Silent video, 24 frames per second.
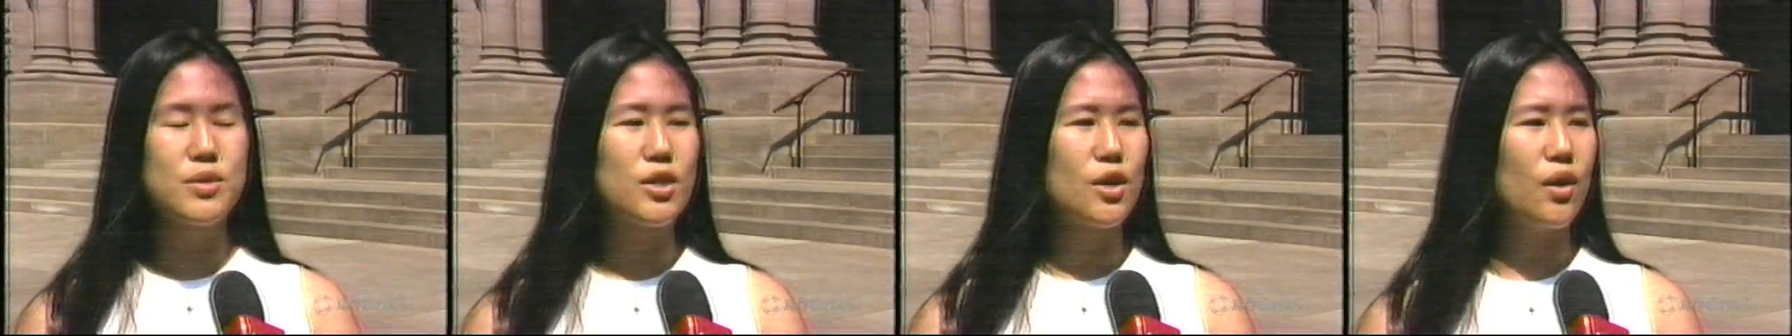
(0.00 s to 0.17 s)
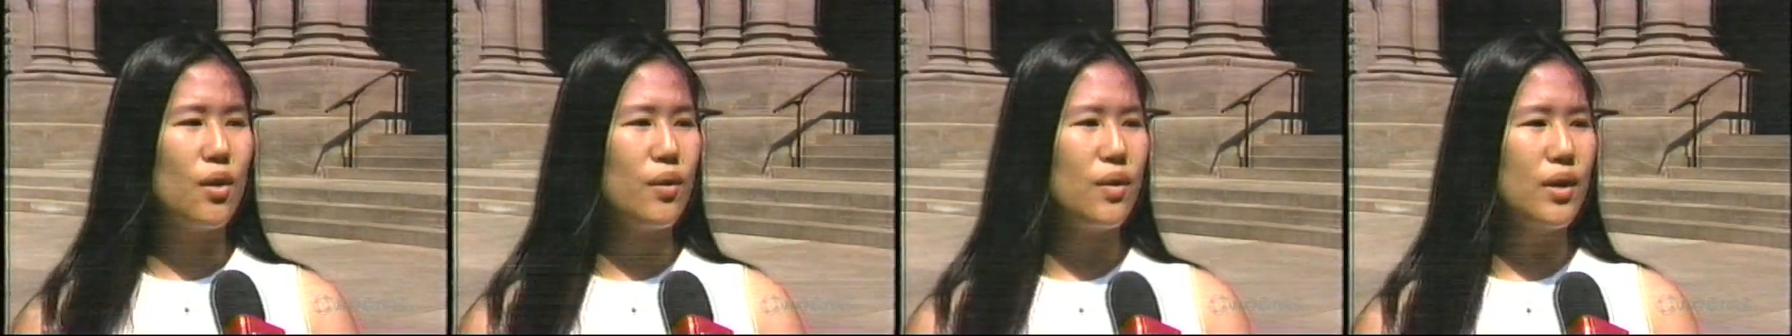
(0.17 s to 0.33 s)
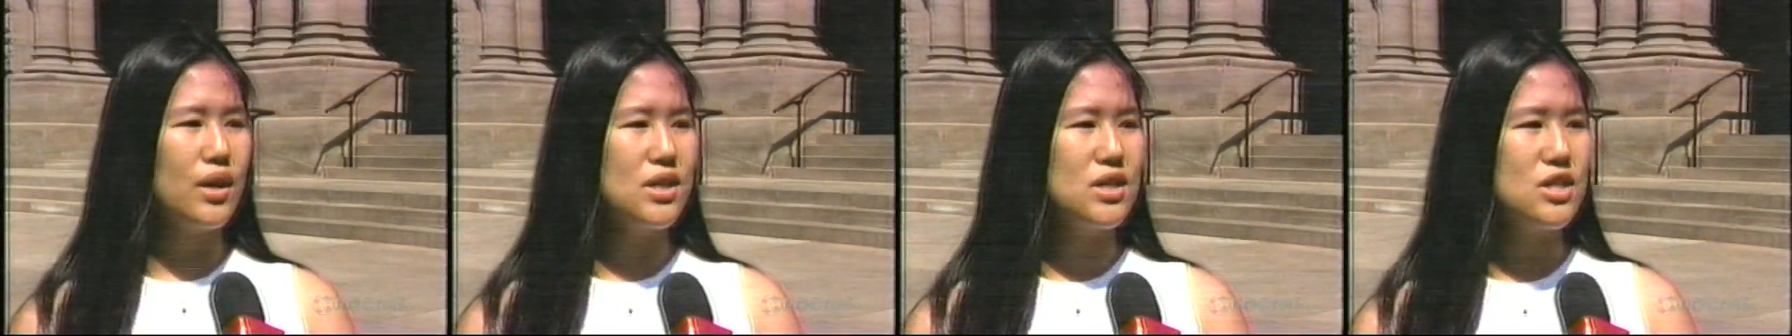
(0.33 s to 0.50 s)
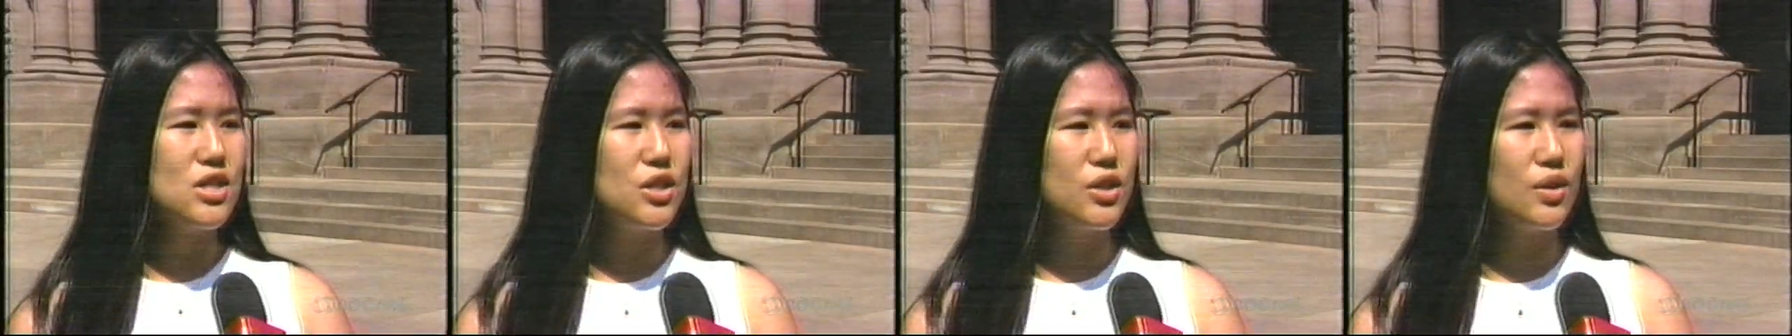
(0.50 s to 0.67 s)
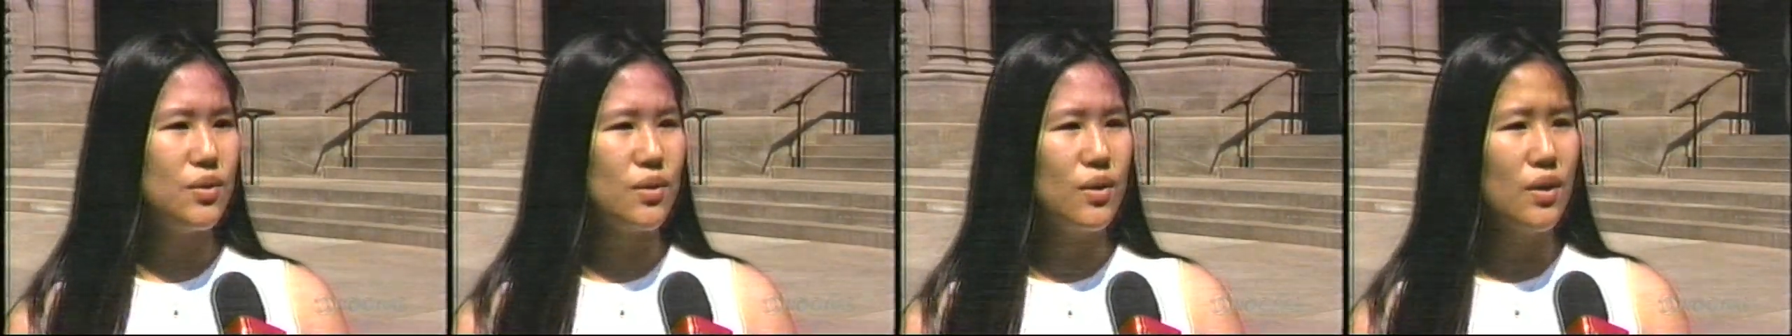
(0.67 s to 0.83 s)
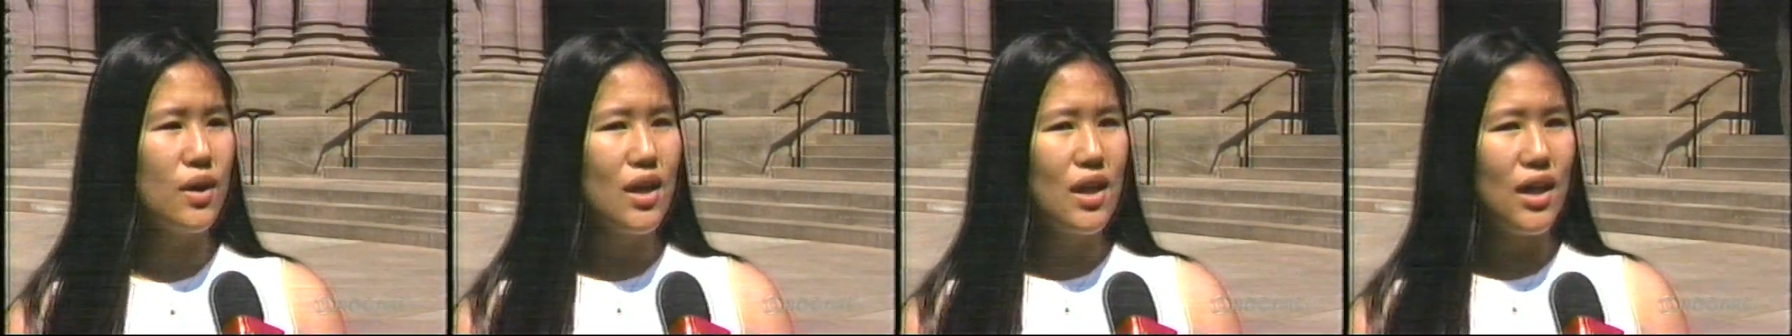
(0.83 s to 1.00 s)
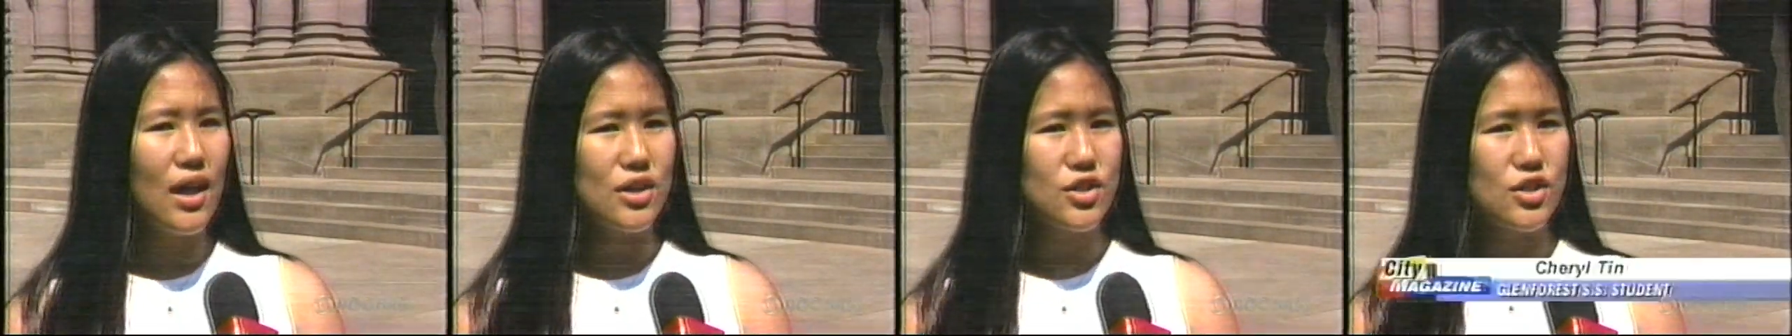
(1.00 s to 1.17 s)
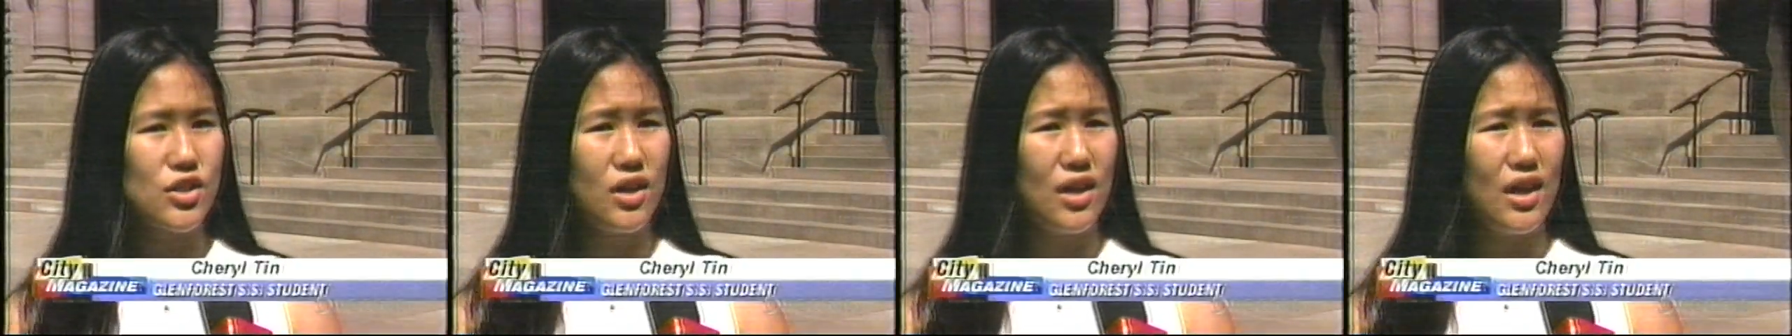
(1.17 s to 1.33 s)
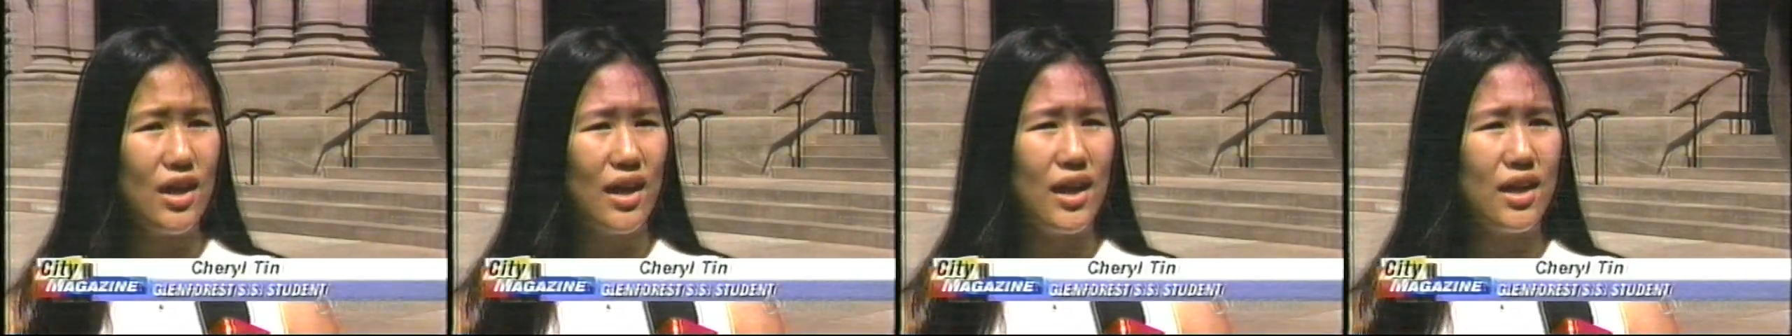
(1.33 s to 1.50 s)
to go into
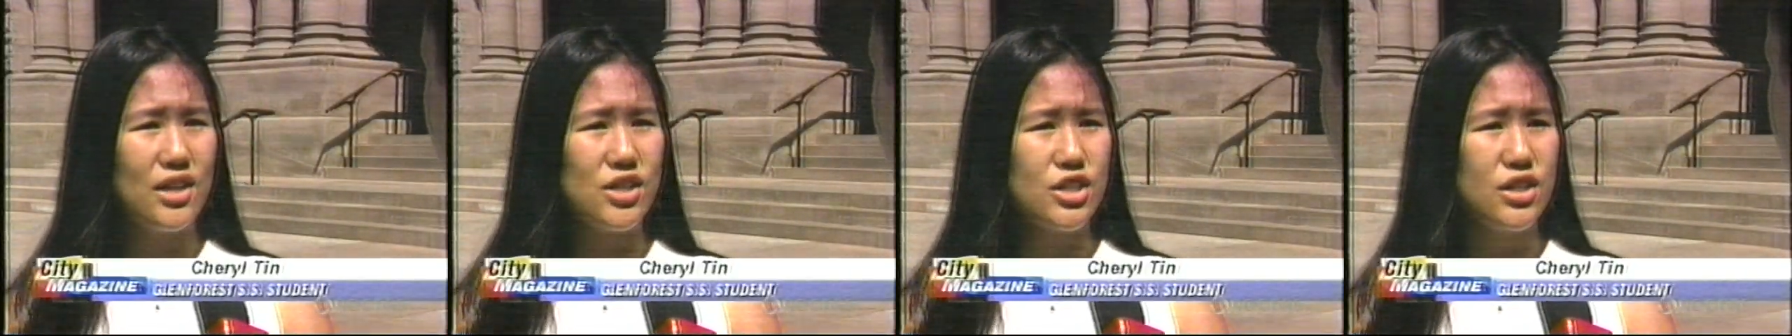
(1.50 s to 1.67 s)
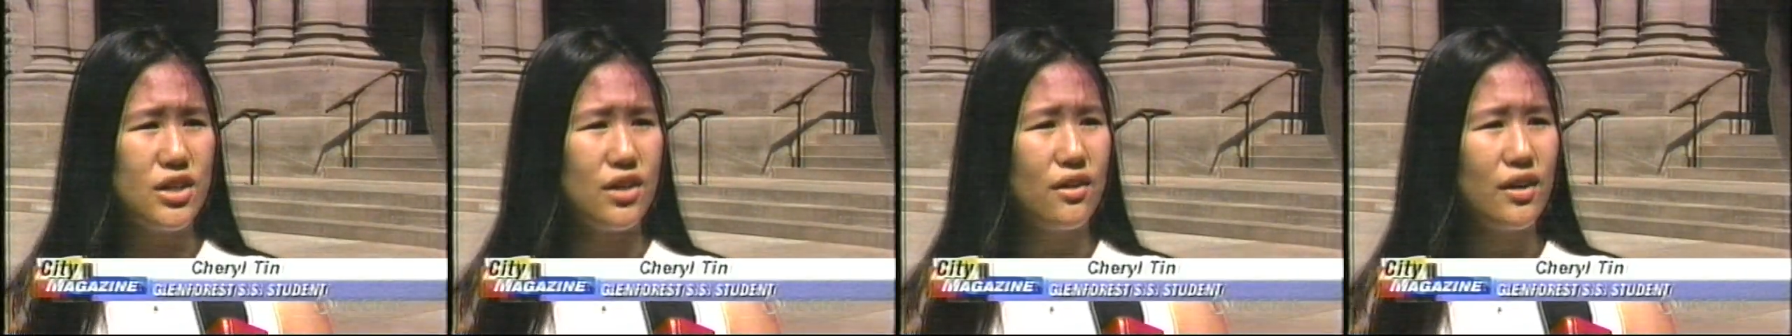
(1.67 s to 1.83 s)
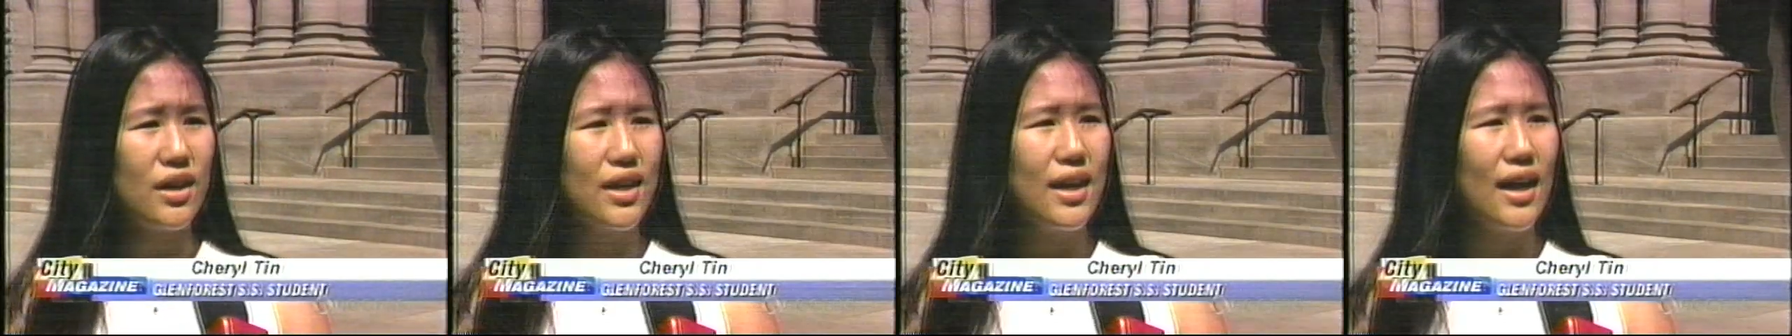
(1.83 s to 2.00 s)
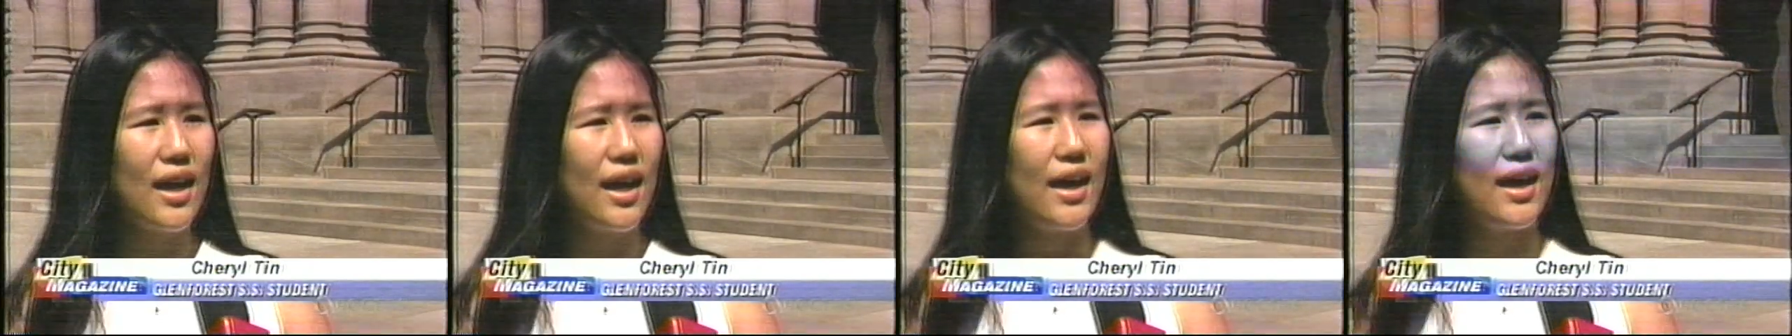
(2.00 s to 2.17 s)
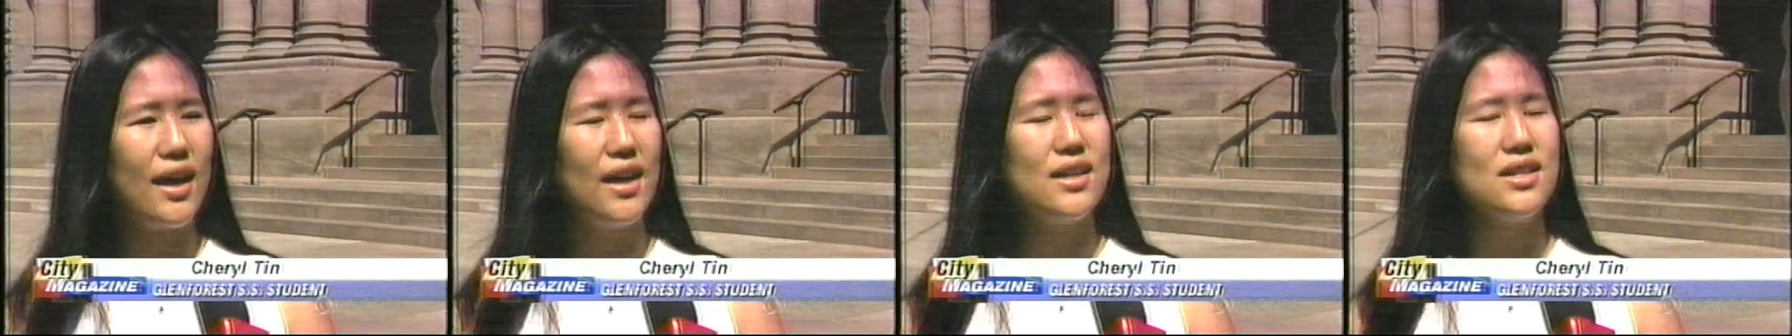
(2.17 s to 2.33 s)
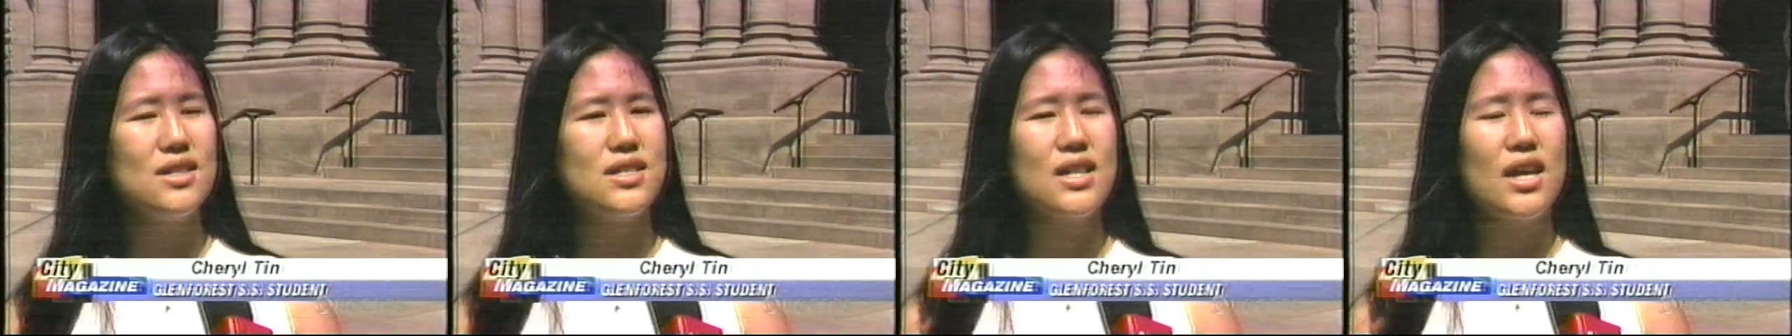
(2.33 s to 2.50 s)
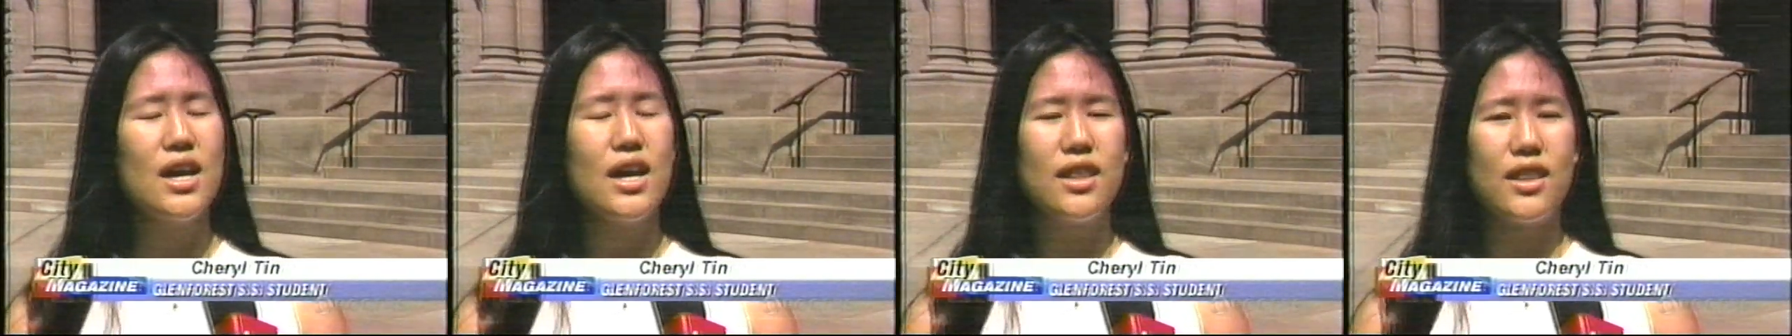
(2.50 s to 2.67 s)
electrical engineering and